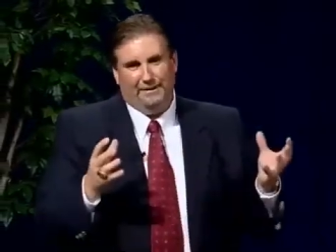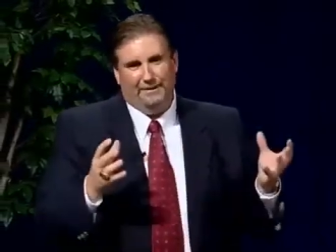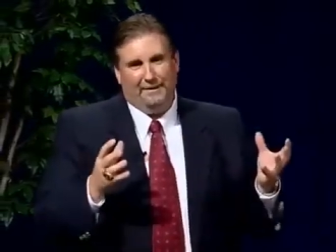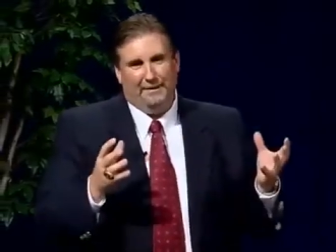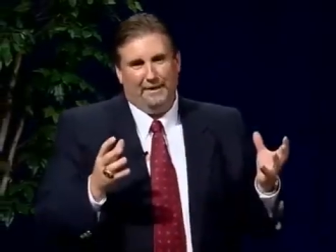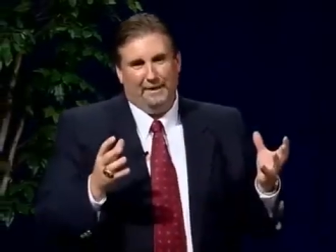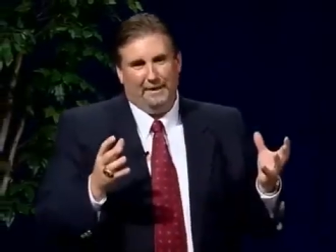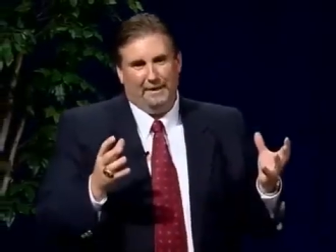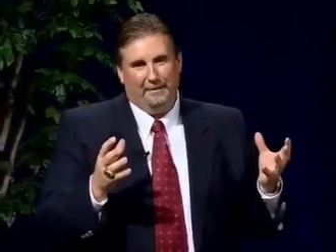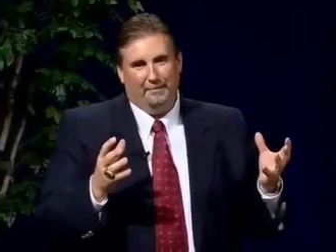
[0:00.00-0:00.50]

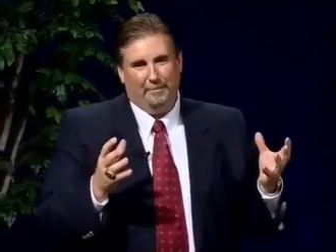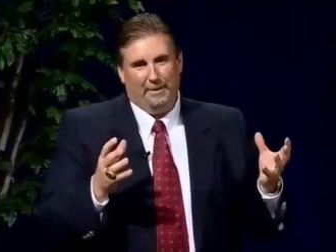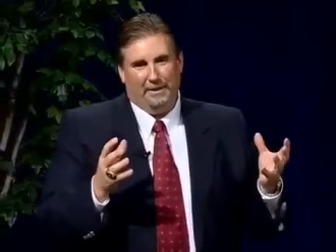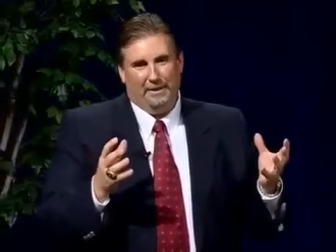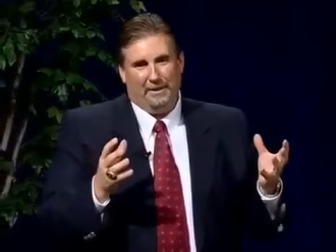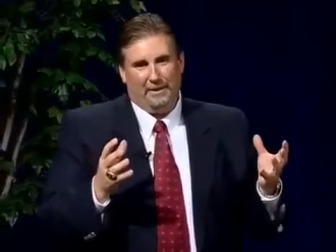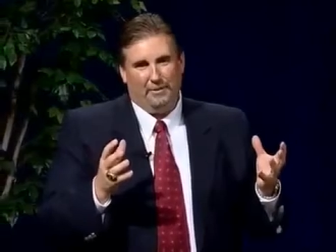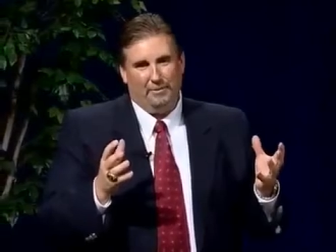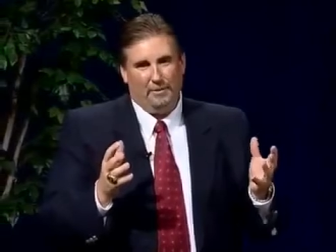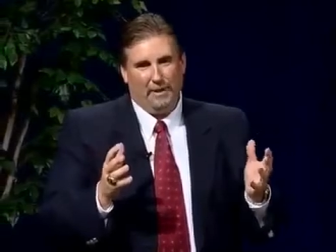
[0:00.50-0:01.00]
thought of,
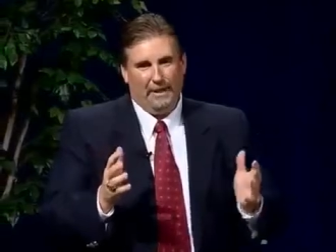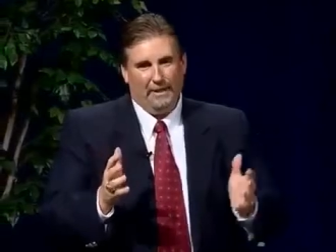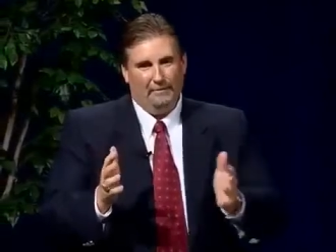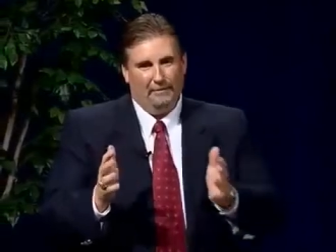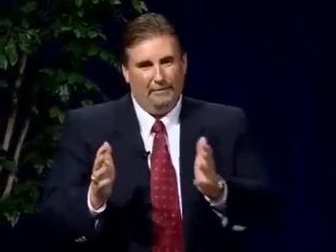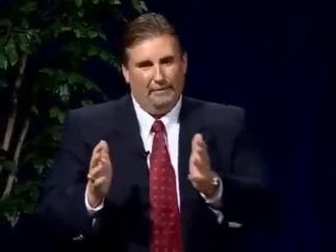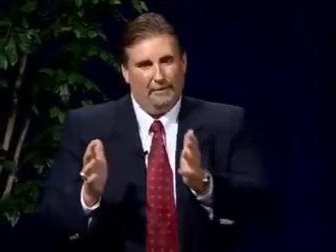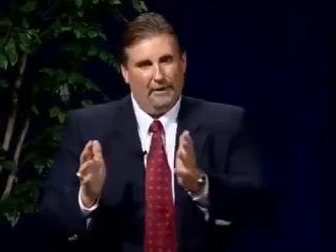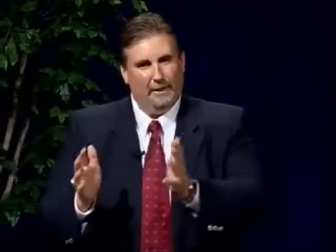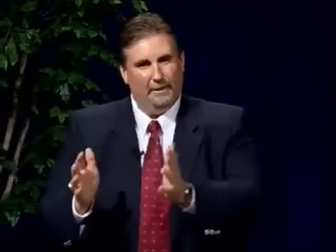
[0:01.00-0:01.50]
because right
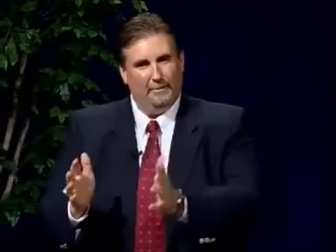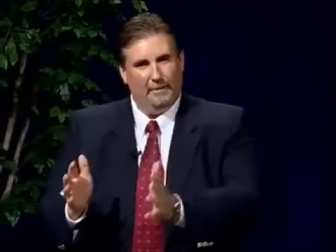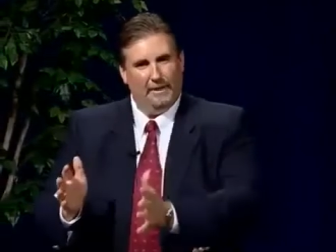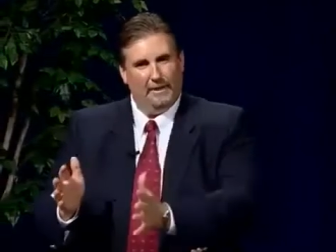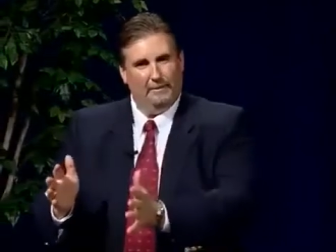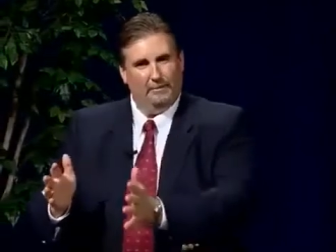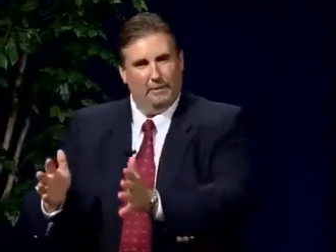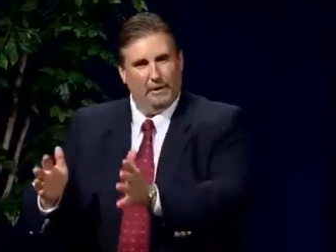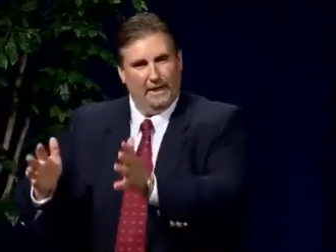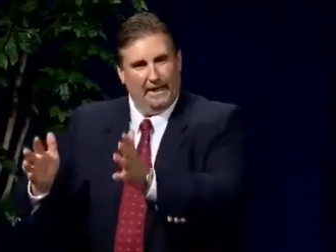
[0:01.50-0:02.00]
in front of
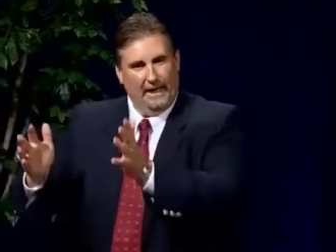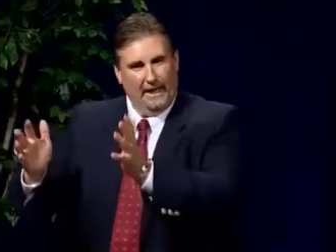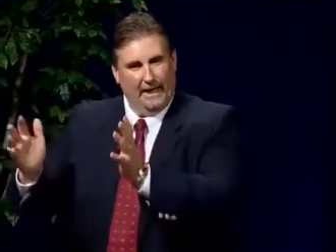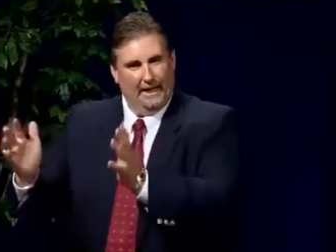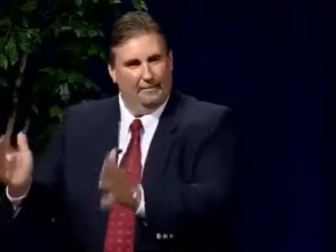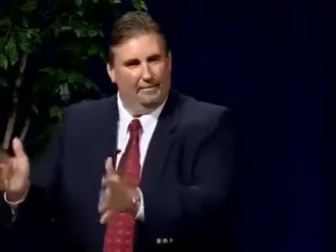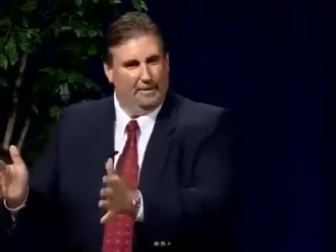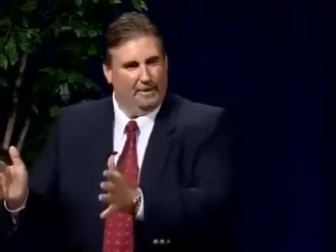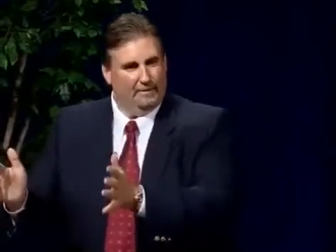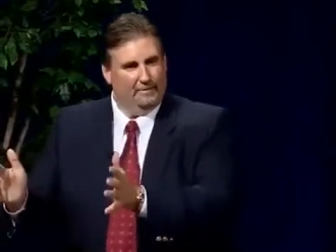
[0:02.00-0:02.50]
me, what
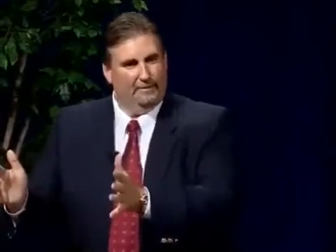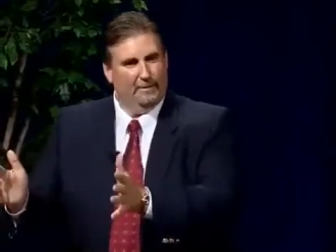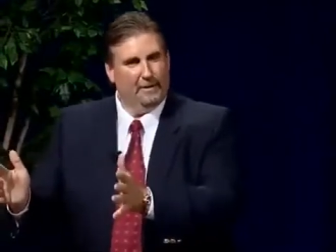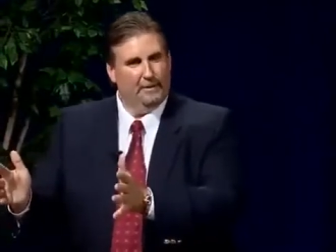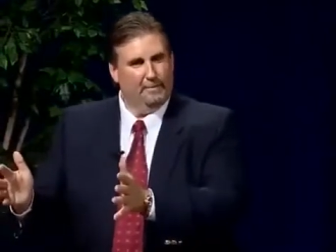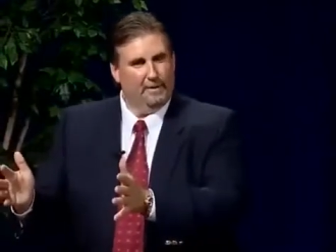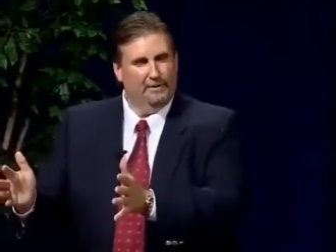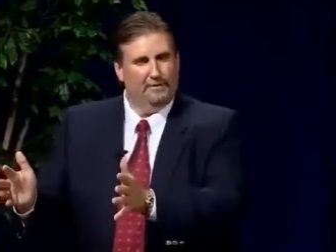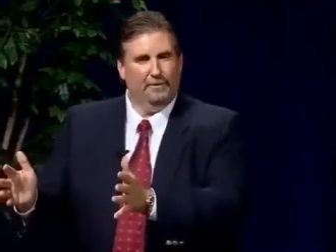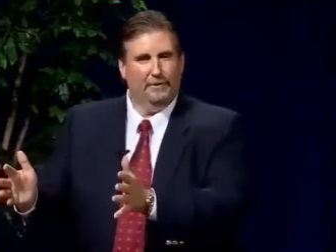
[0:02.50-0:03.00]
had been in
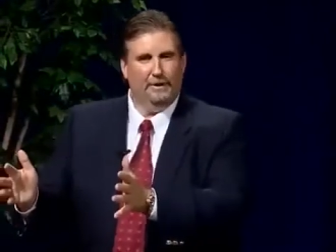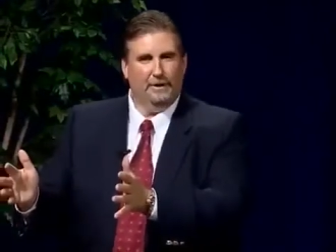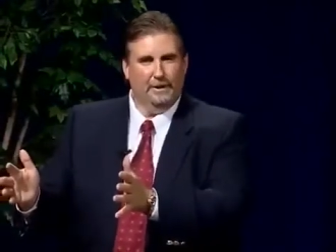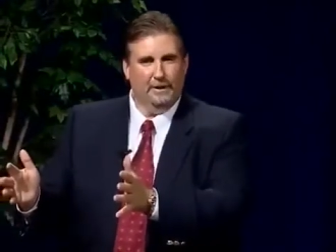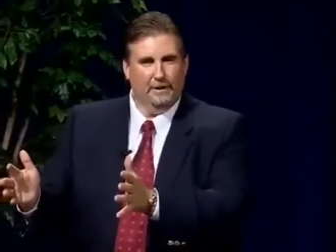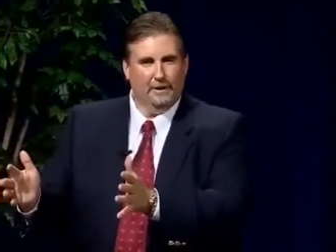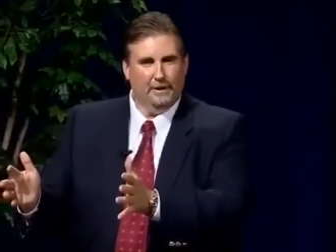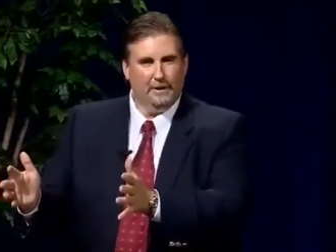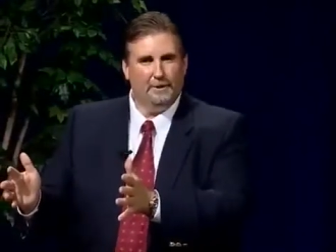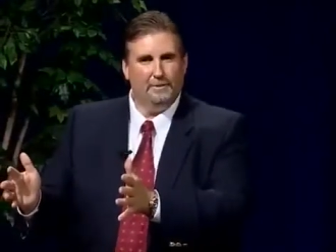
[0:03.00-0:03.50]
front of me for
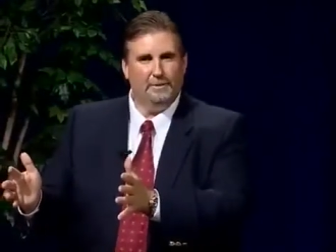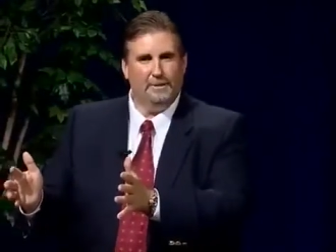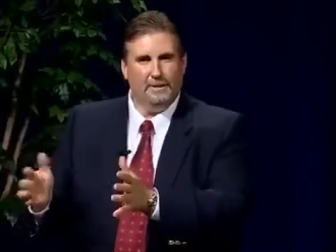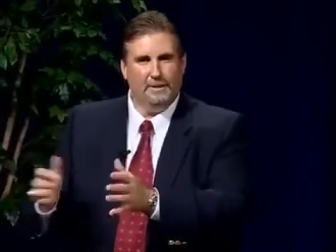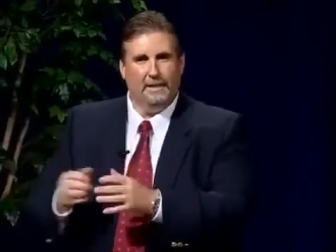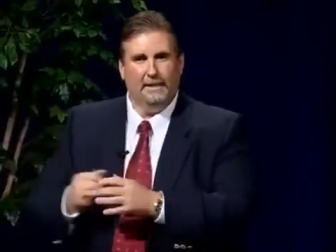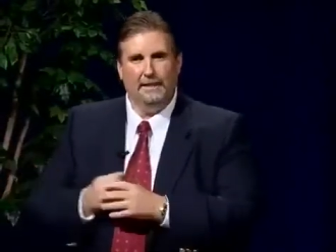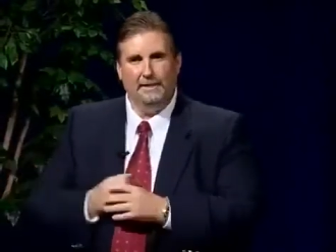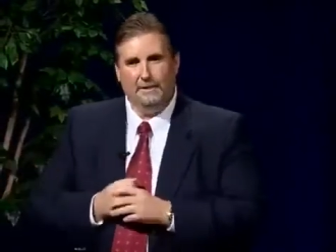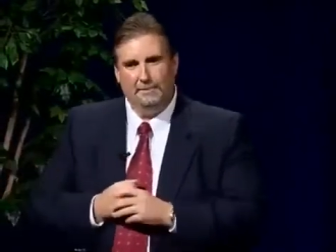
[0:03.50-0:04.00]
years, was
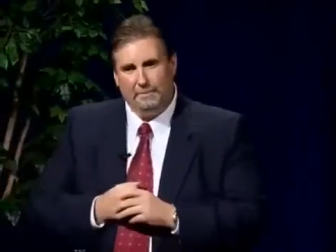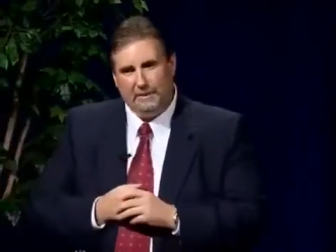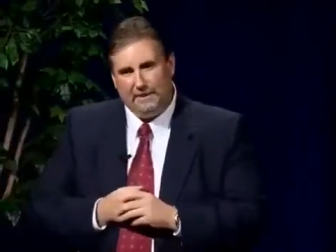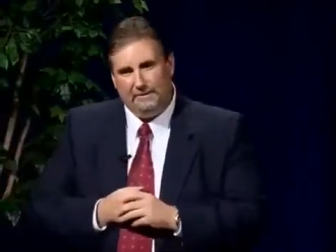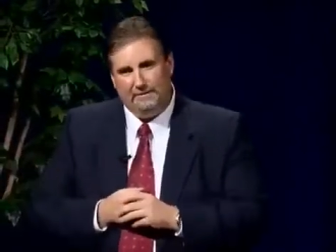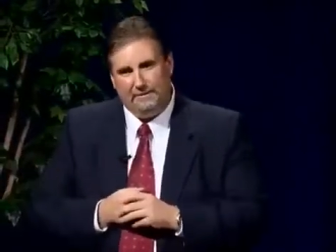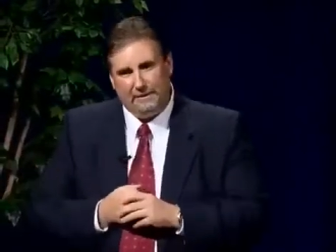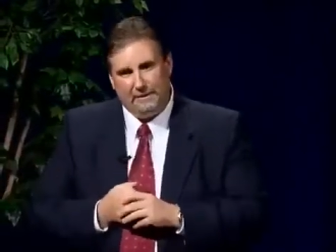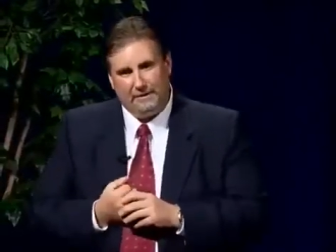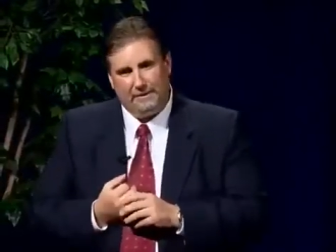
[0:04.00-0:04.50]
the 8
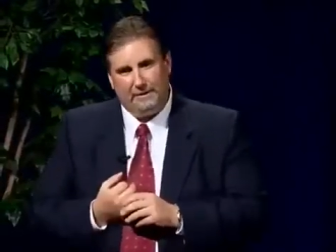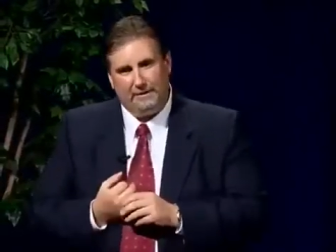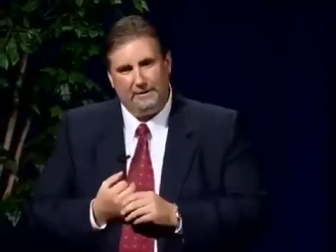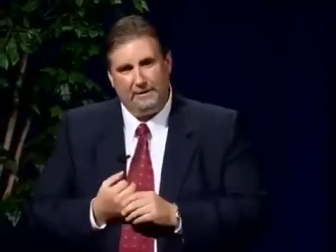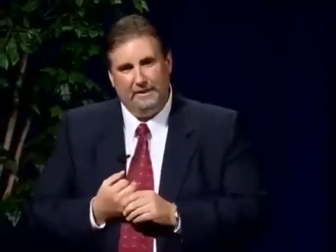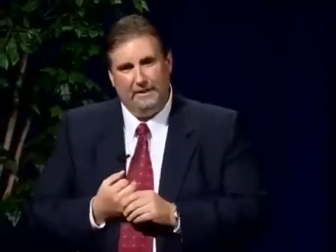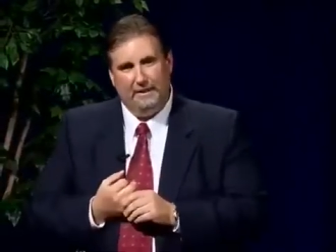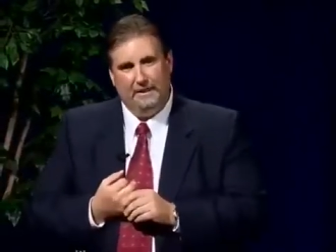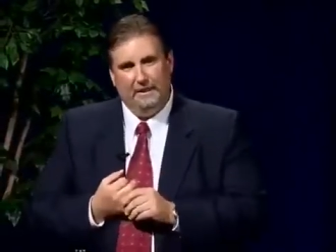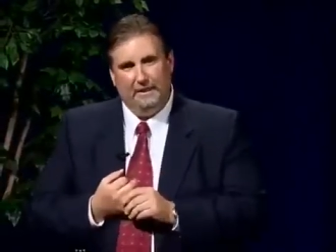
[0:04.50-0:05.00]
speed
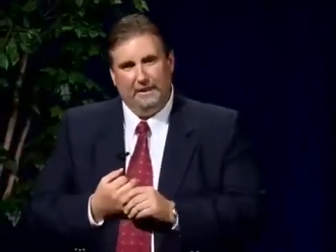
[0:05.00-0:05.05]
filters.